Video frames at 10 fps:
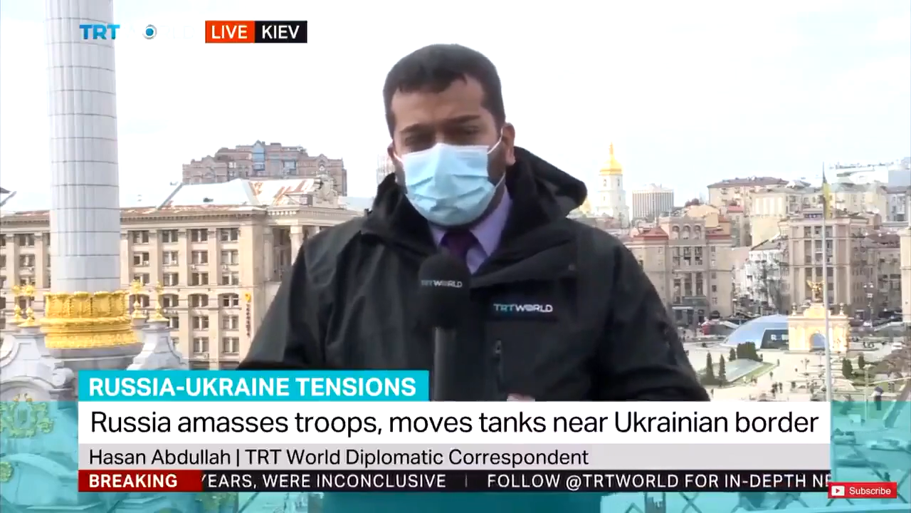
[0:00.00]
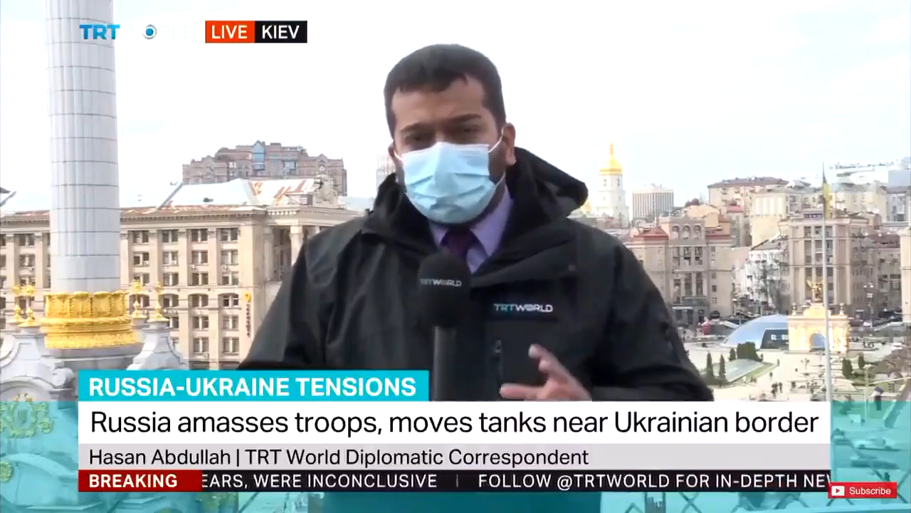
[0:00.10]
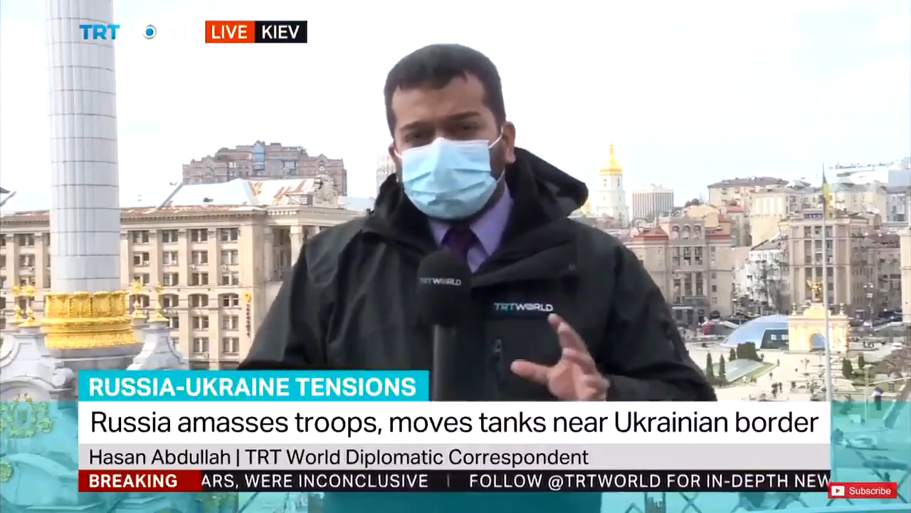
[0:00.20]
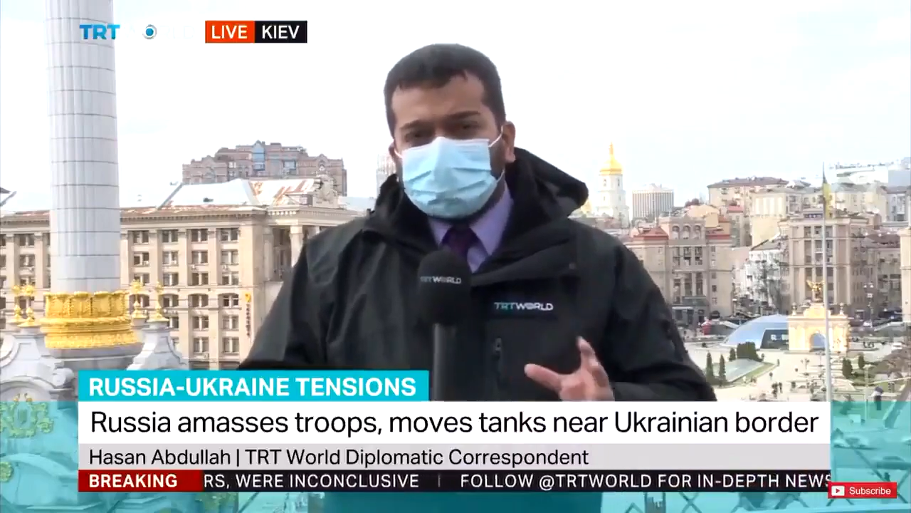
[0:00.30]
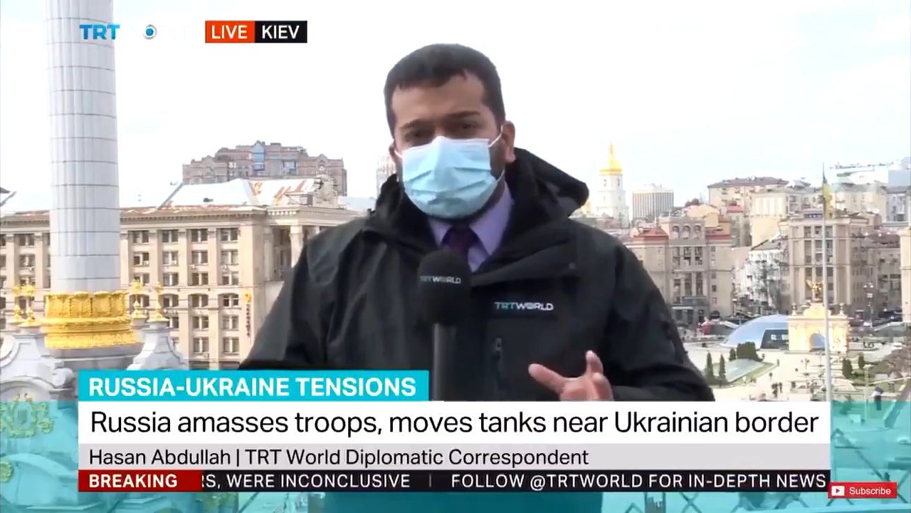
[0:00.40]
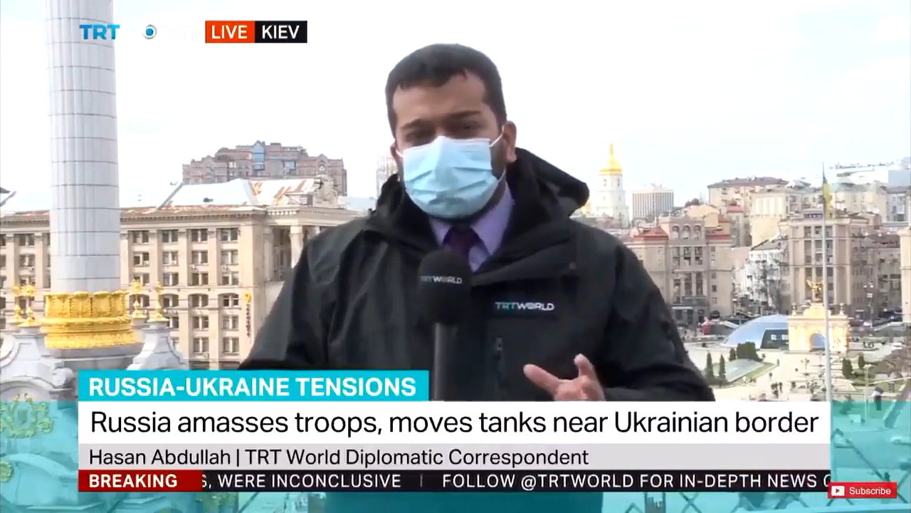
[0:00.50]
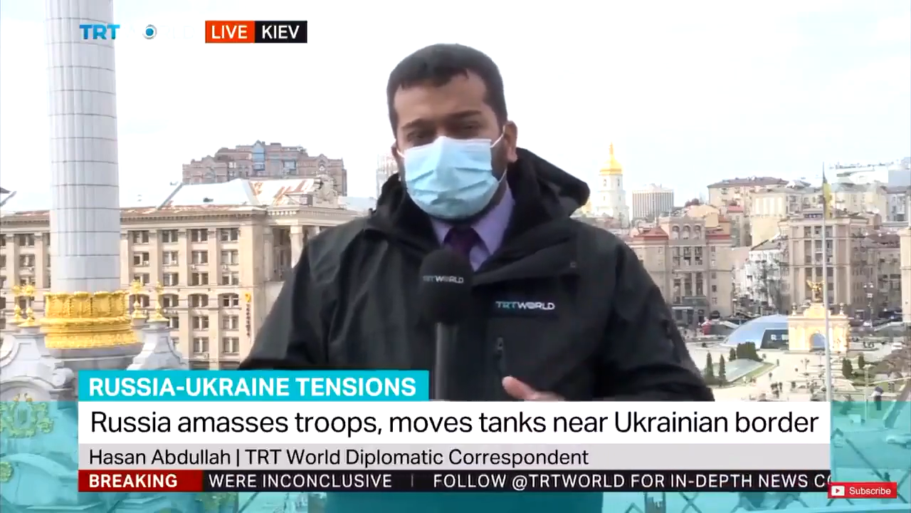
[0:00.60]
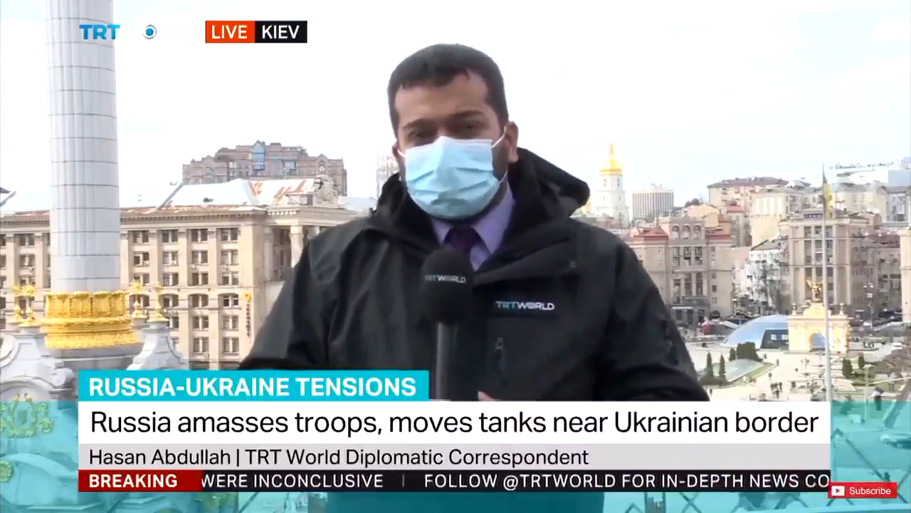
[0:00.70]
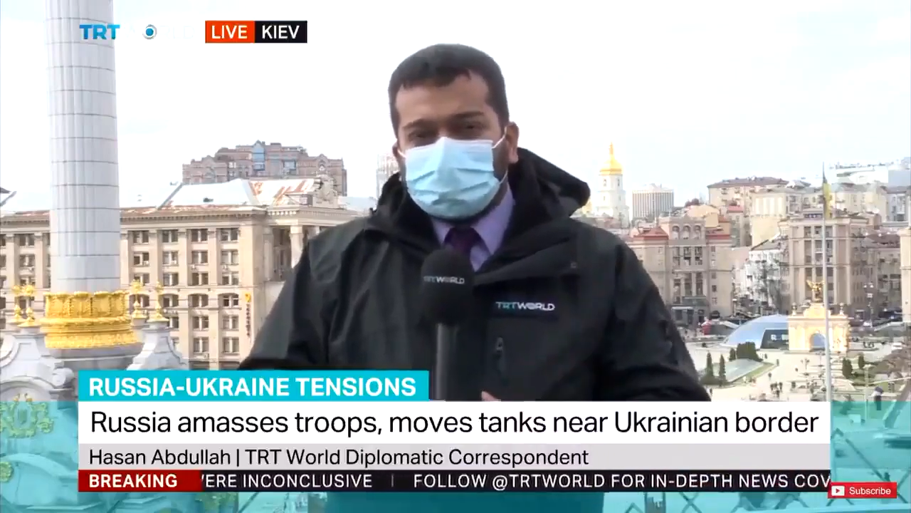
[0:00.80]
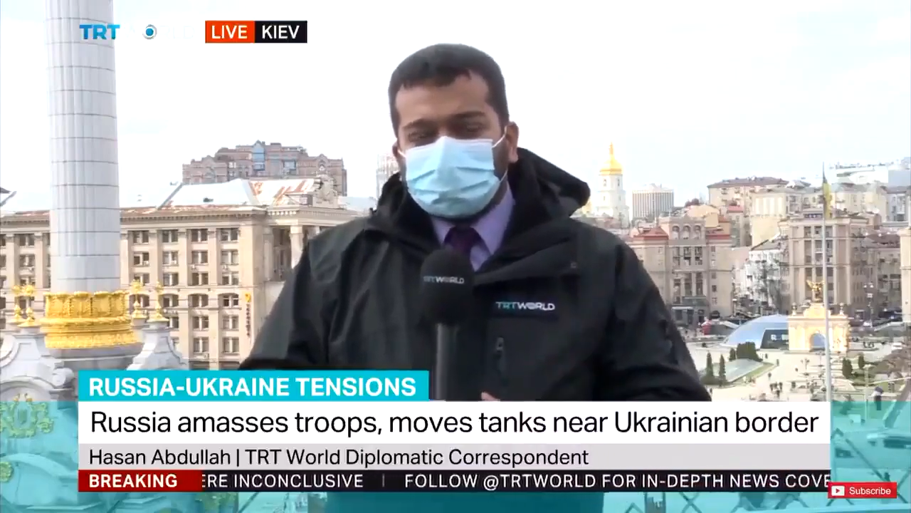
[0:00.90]
on the
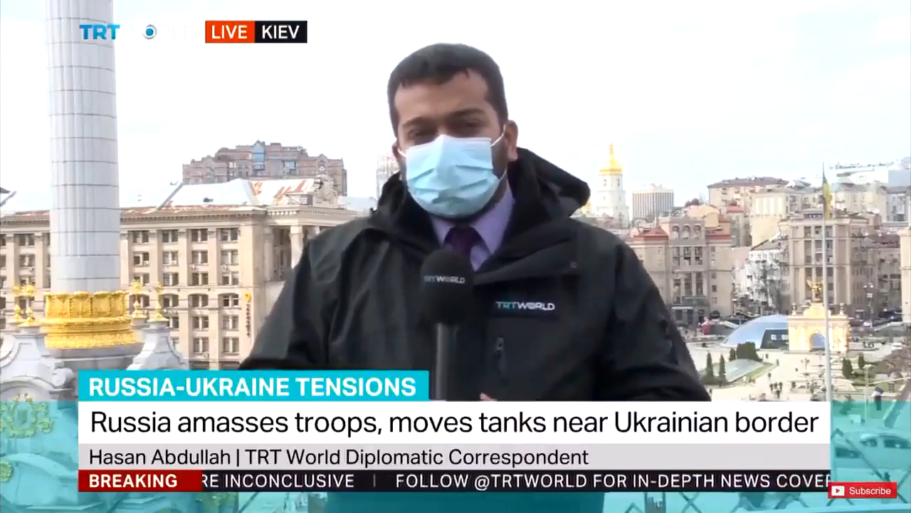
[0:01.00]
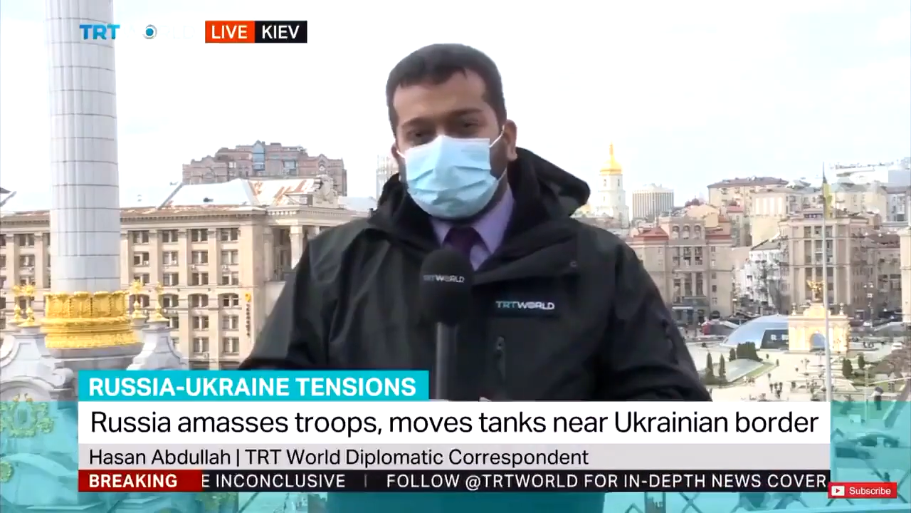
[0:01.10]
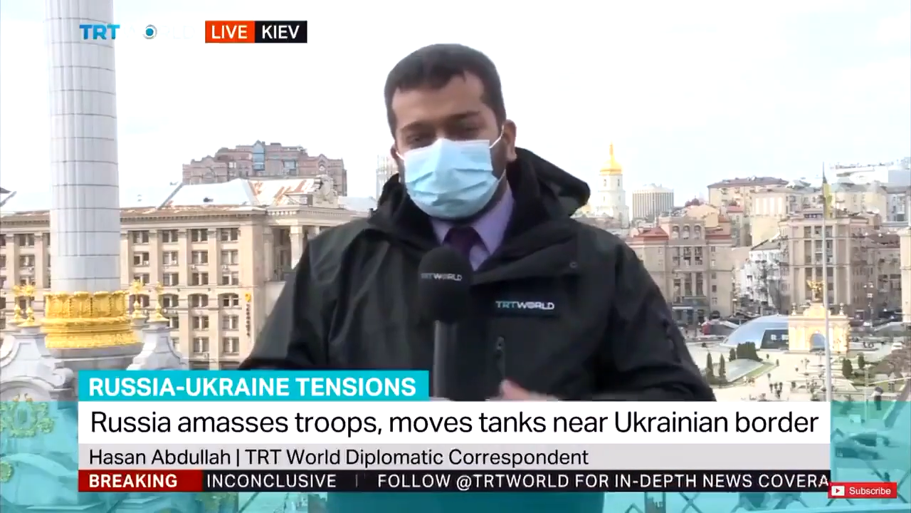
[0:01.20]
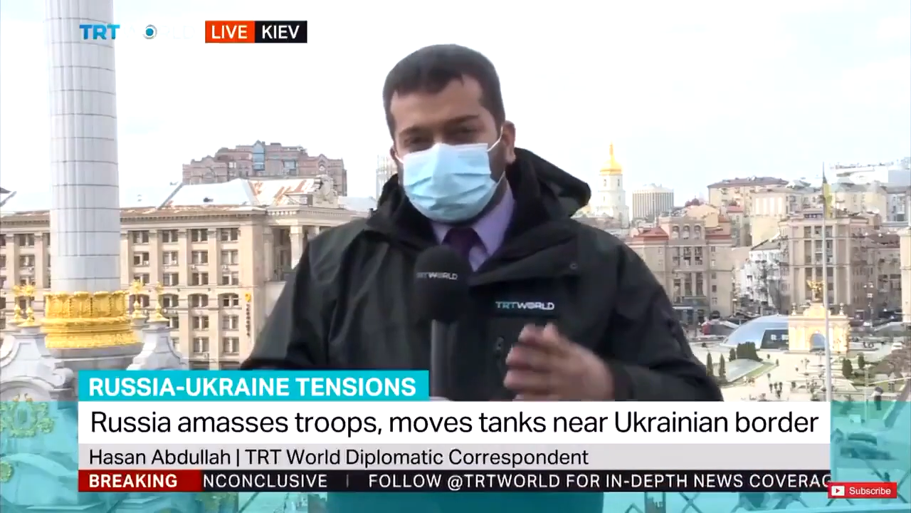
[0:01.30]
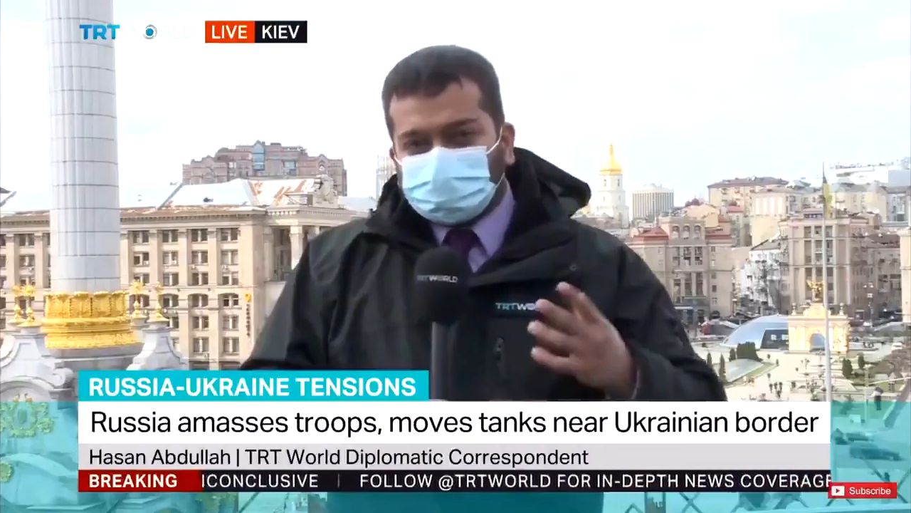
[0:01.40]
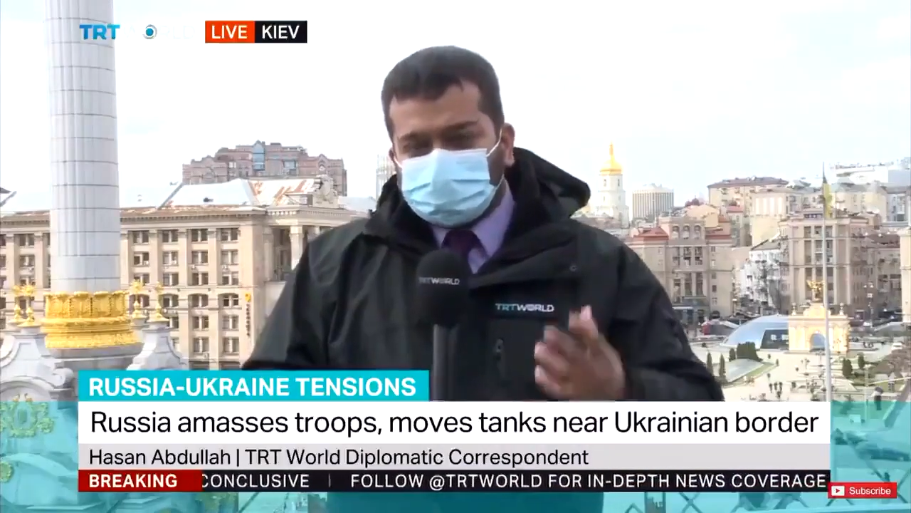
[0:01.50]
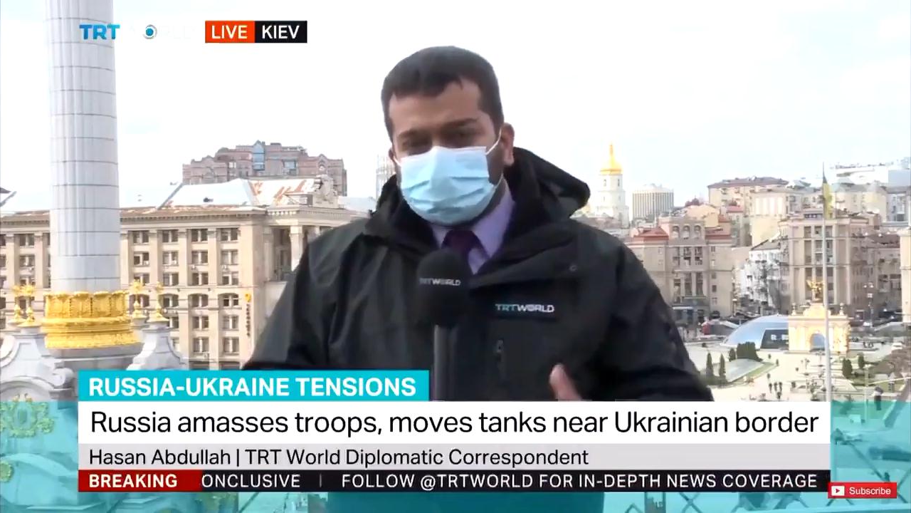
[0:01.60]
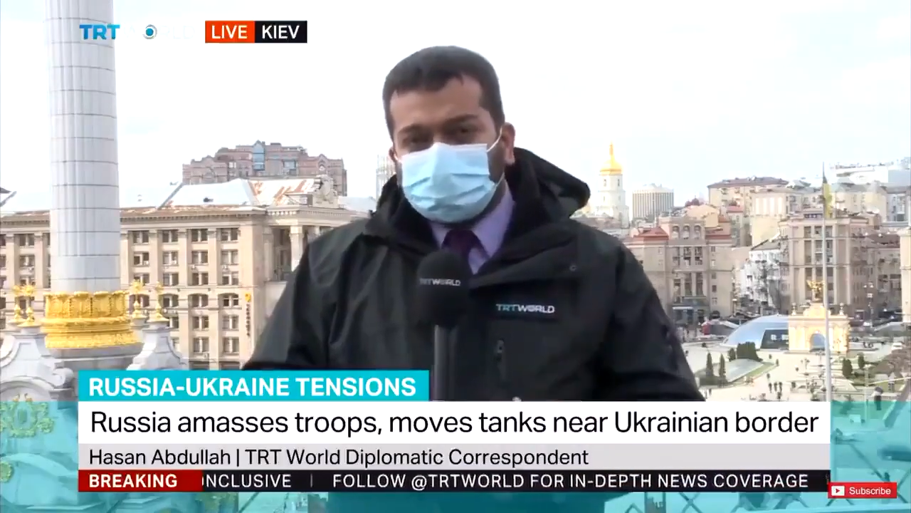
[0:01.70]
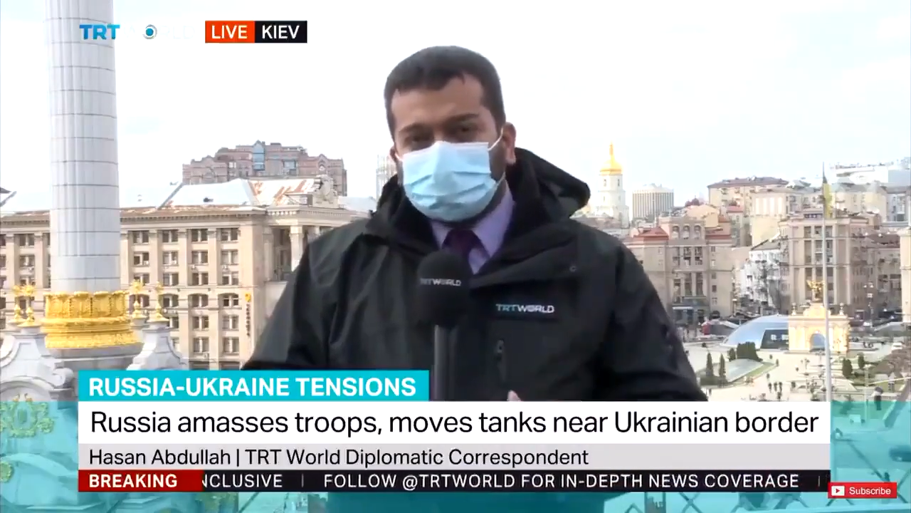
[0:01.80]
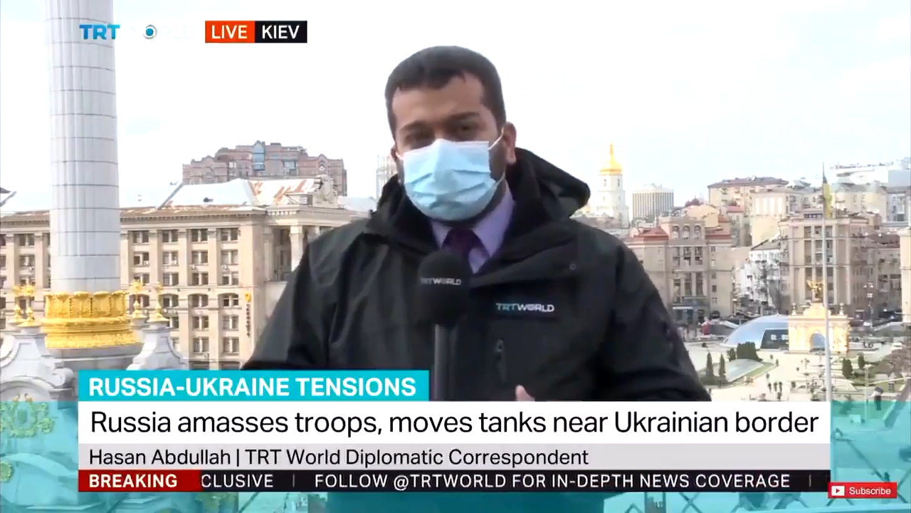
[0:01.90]
international
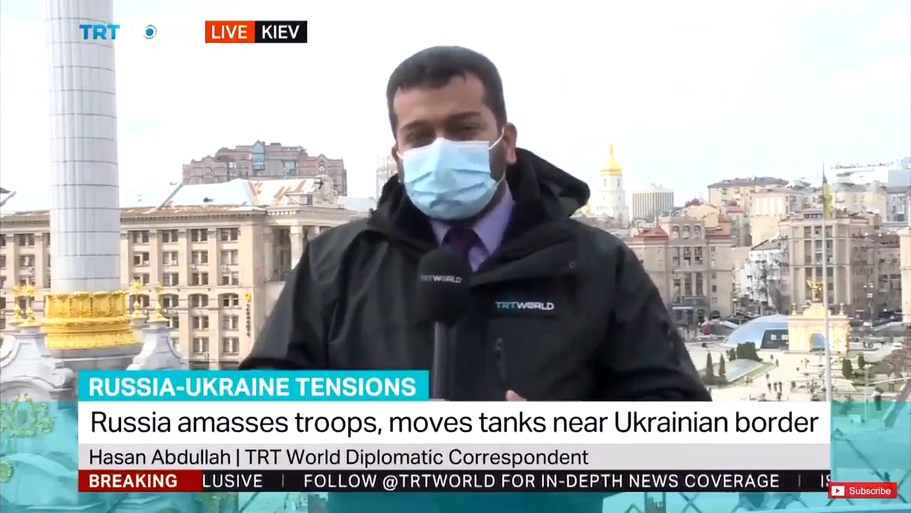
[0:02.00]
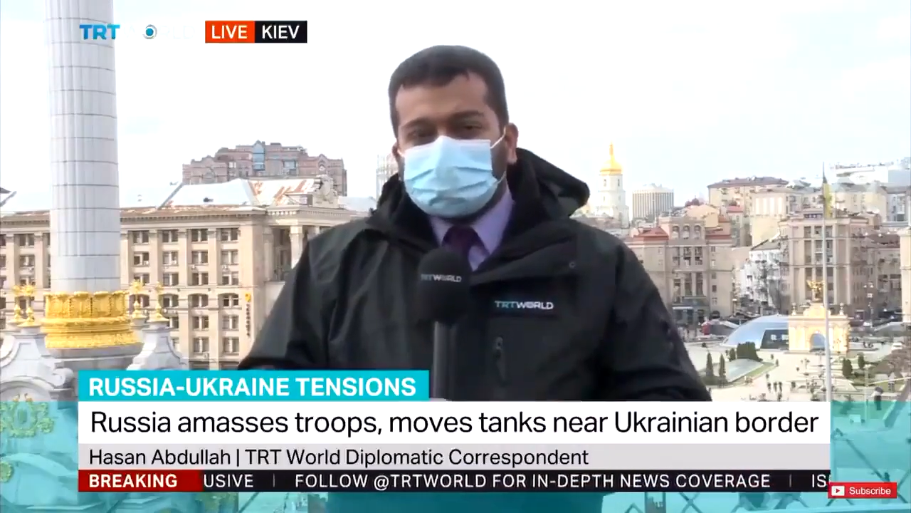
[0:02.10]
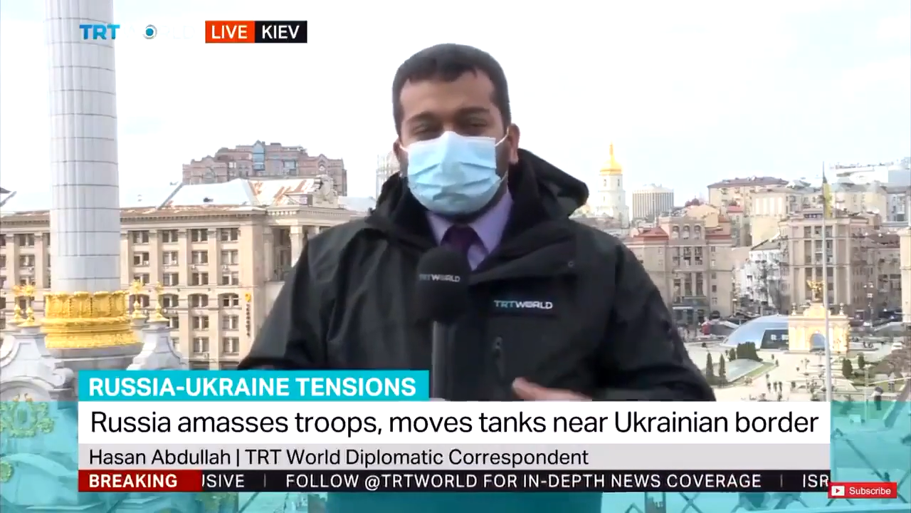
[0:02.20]
scene,